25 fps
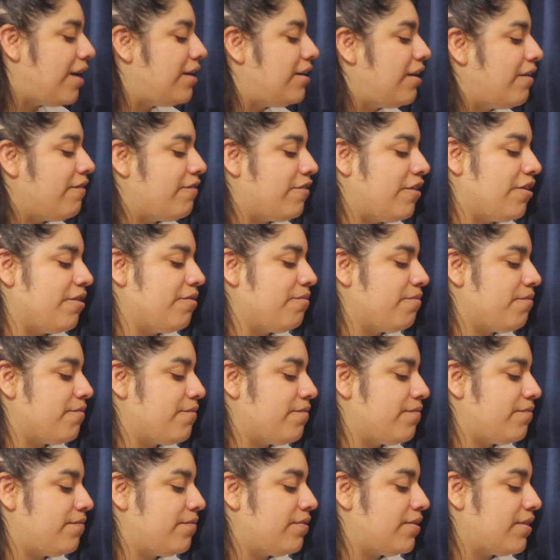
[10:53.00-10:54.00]
love it.
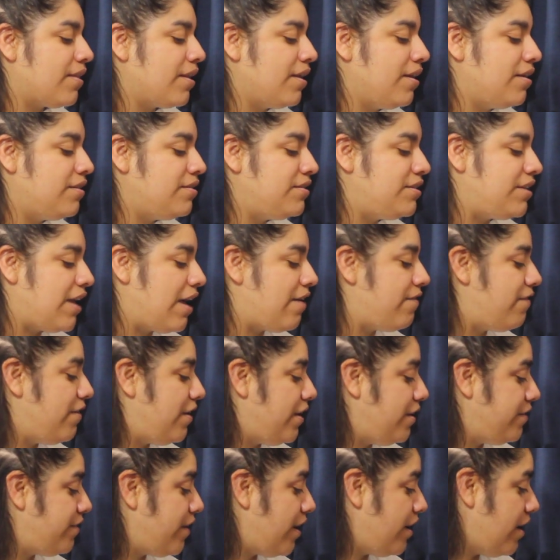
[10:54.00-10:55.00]

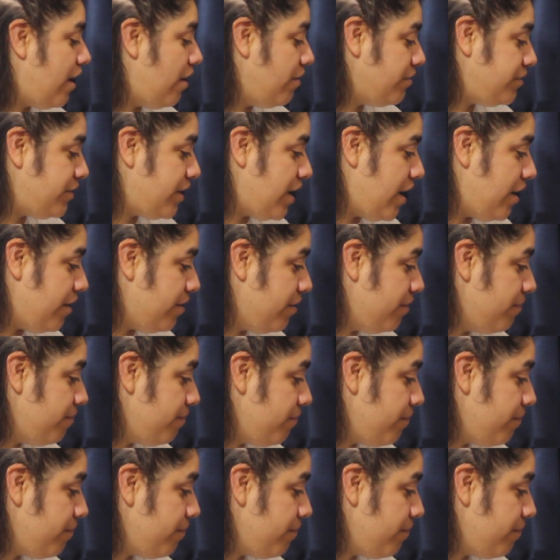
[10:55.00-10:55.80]
Definitely 10 out of 10.